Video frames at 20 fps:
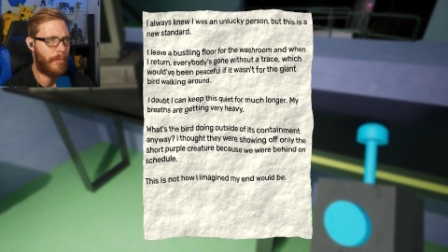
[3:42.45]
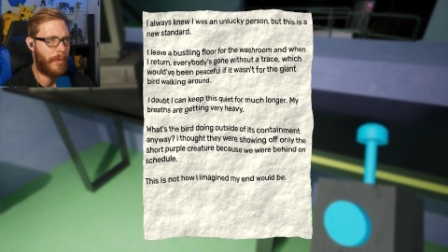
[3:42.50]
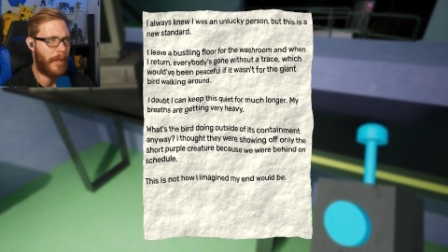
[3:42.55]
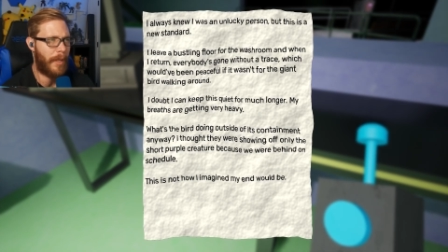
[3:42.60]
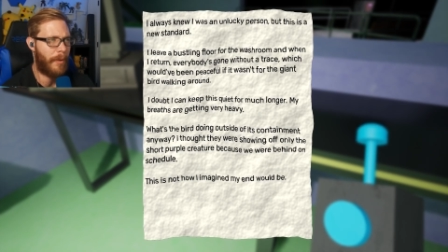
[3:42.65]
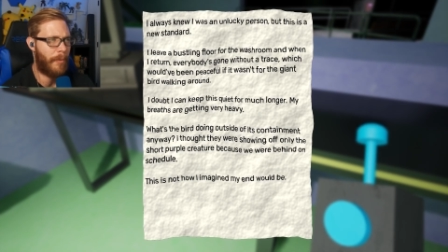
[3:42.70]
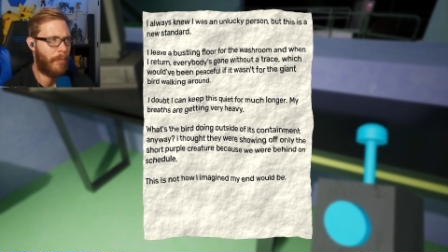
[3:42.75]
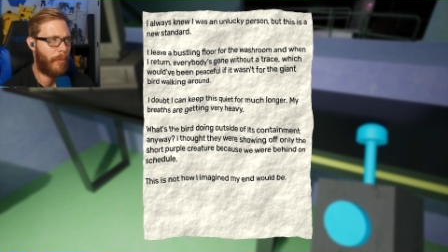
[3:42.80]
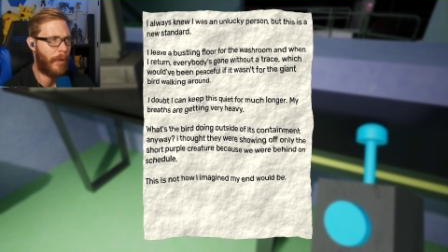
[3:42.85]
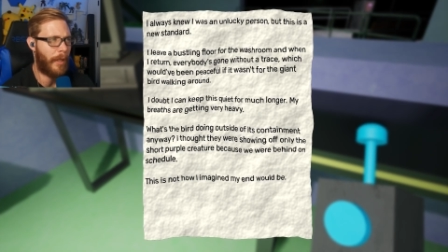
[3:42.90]

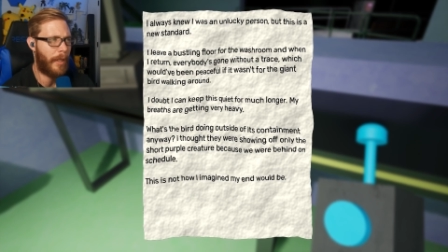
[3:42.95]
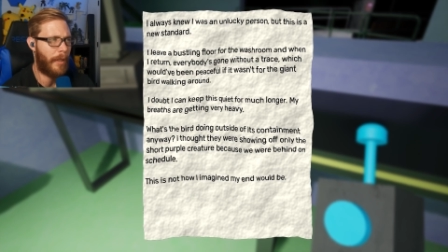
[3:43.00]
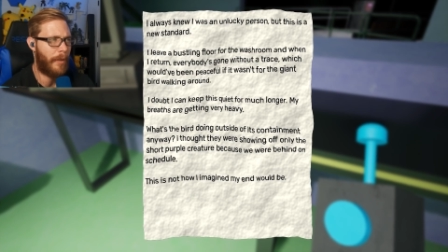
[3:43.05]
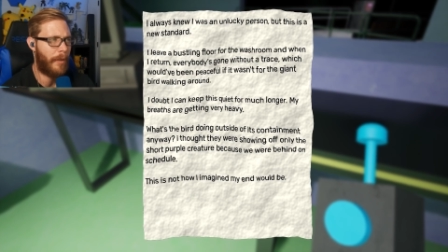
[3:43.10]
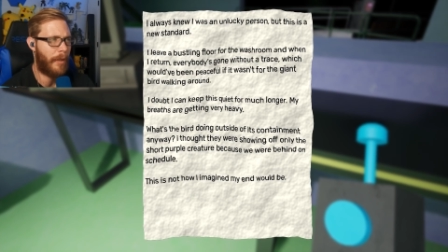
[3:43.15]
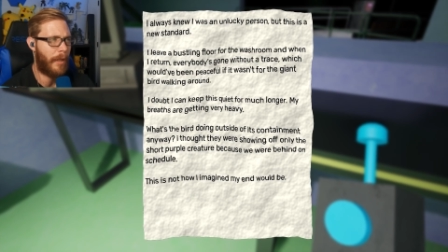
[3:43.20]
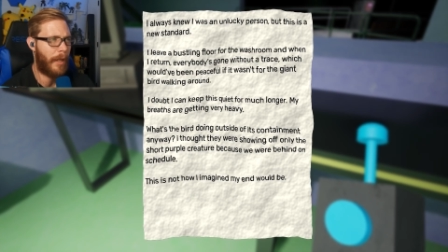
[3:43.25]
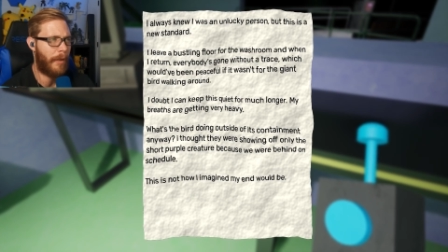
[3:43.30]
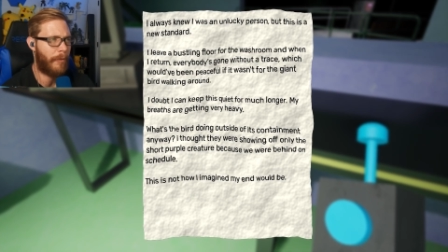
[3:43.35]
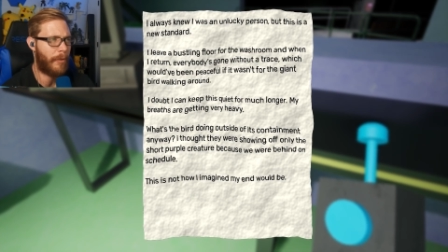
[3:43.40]
and when
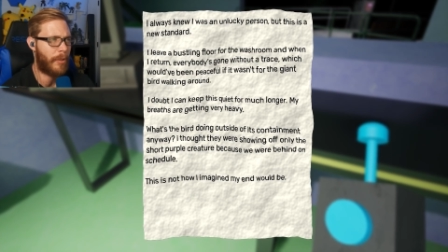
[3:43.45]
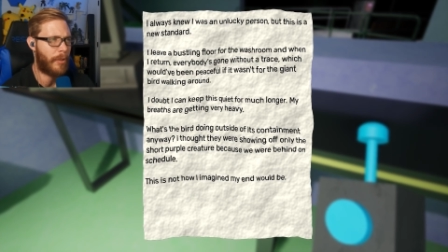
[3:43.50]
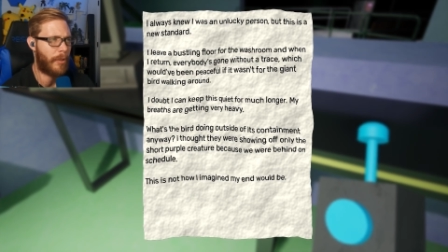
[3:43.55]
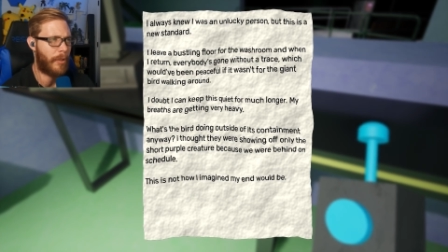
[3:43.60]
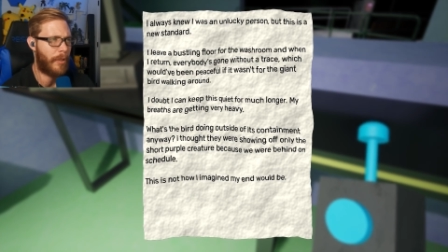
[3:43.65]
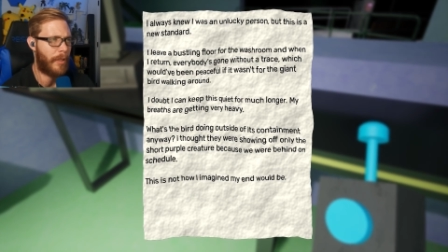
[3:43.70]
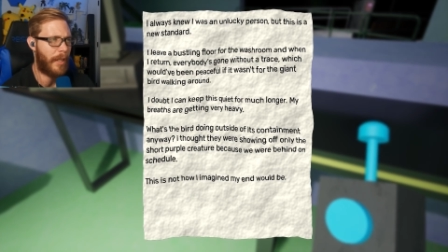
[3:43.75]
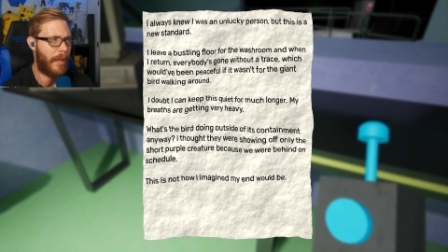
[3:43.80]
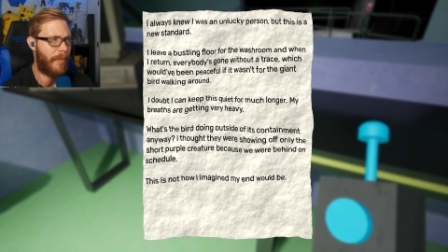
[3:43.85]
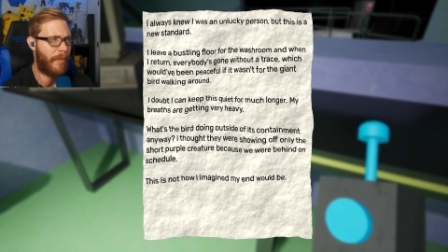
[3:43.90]
I
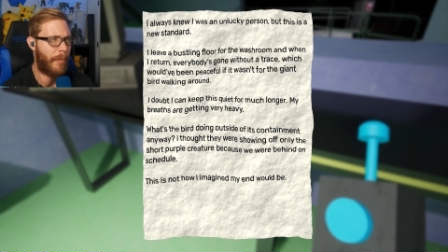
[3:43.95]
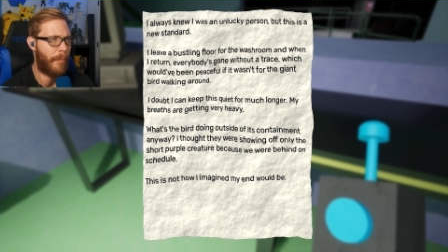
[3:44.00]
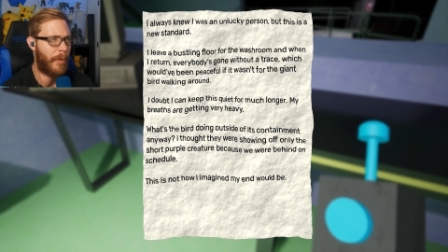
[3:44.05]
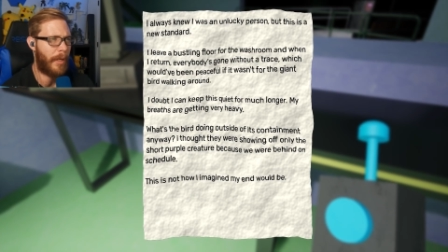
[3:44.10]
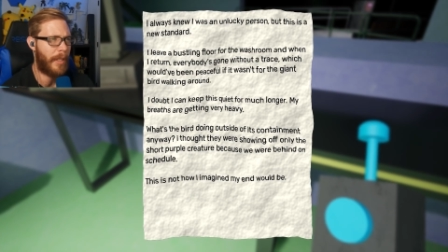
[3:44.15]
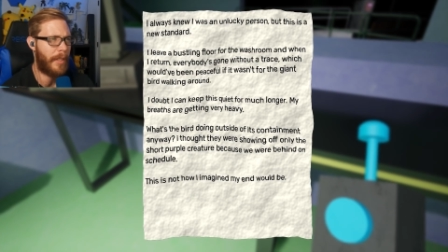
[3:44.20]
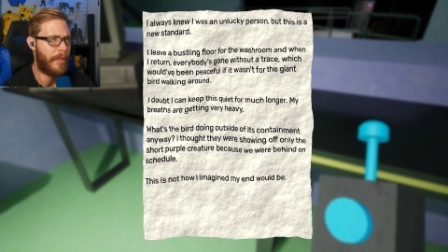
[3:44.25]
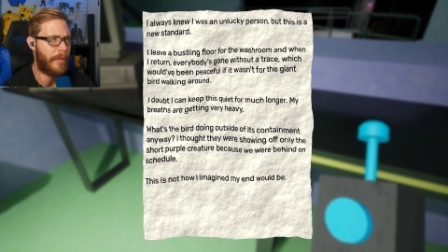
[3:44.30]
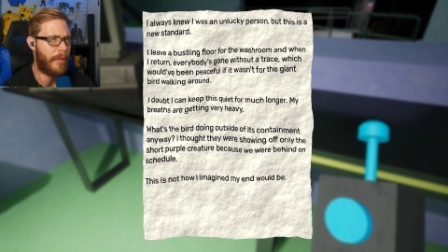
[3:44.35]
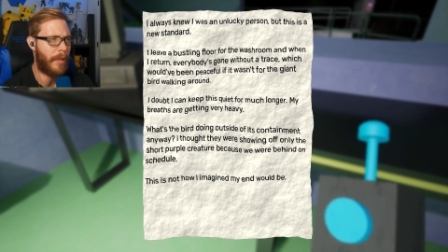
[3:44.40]
return,
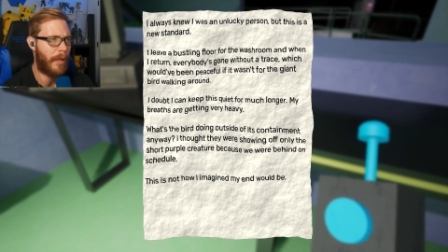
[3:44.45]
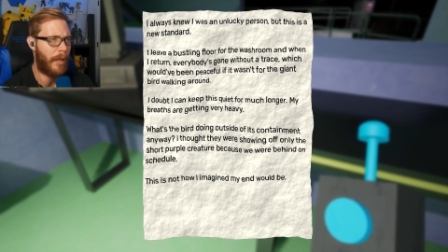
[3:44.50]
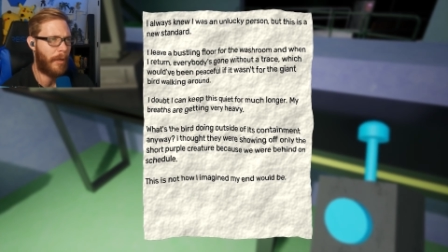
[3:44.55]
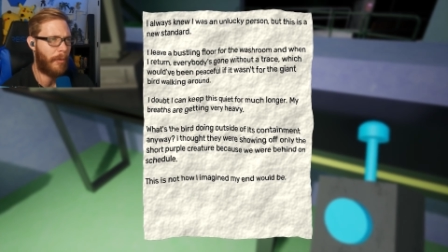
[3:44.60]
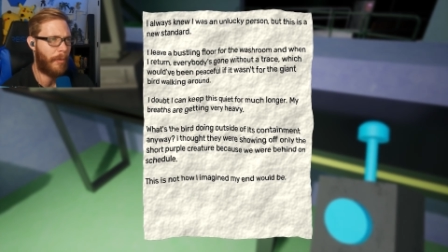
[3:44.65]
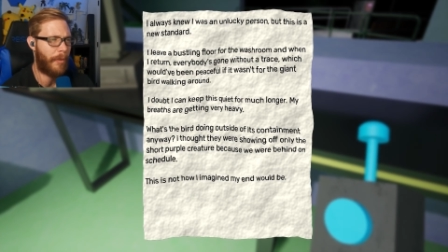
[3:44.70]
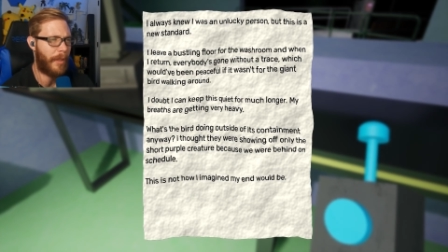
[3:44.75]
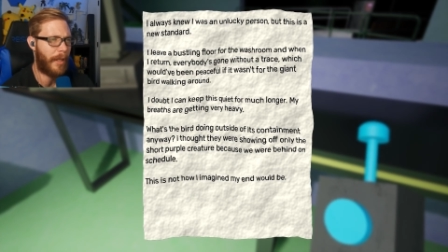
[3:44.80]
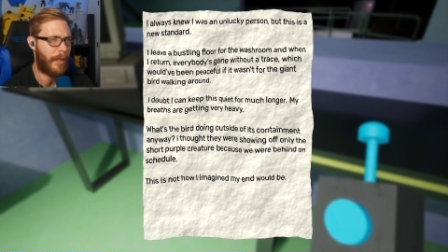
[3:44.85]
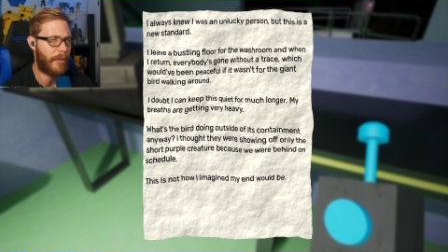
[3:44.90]
everybody's gone
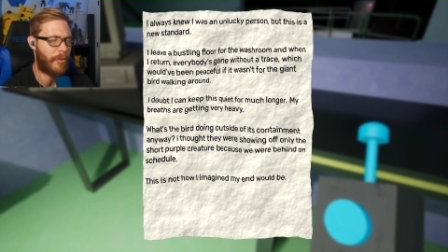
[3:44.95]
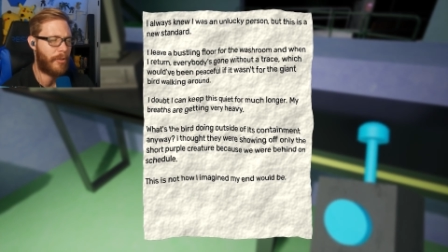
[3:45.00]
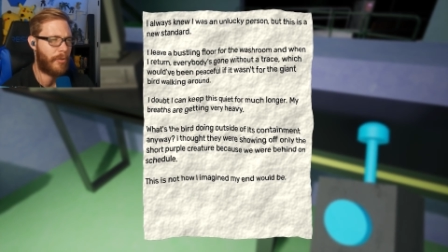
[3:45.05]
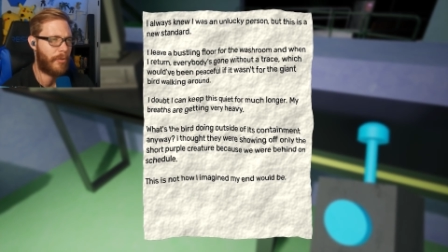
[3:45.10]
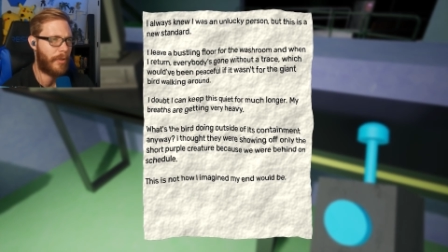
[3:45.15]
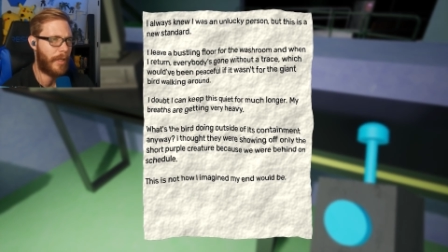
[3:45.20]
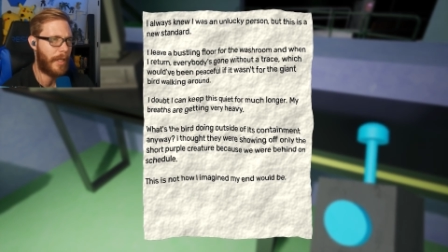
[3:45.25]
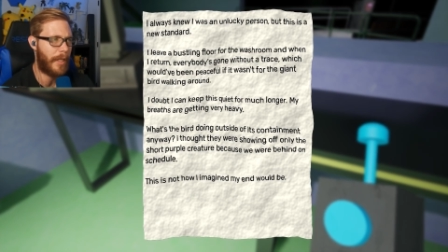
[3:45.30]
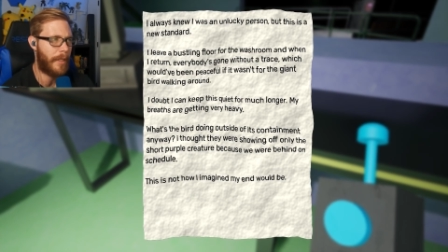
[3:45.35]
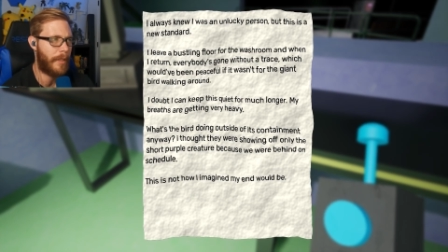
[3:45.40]
without a
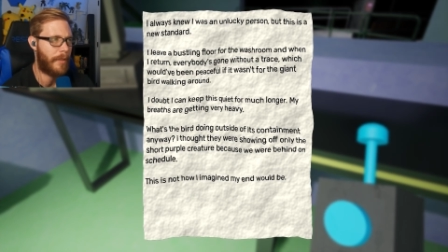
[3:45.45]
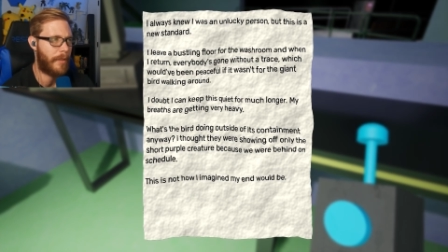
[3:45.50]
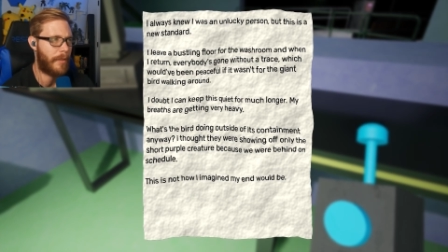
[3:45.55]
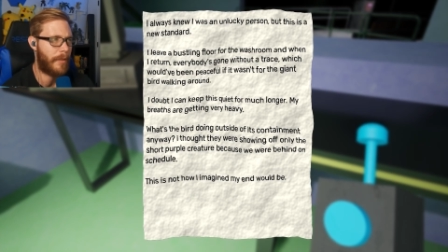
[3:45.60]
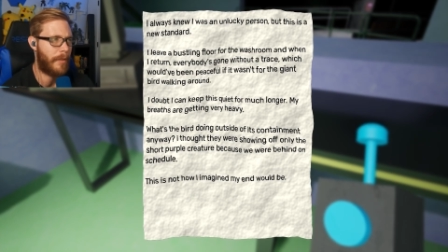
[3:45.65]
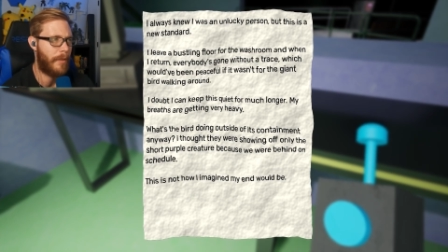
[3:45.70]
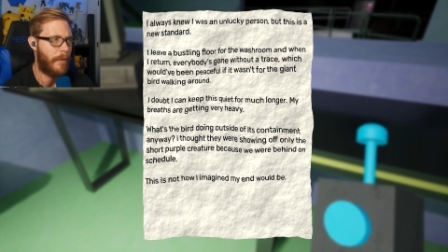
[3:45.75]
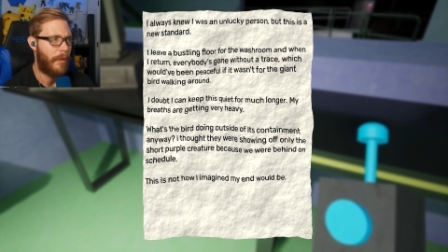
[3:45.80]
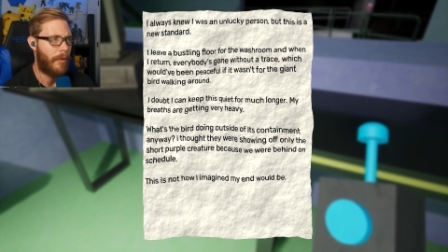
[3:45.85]
trace,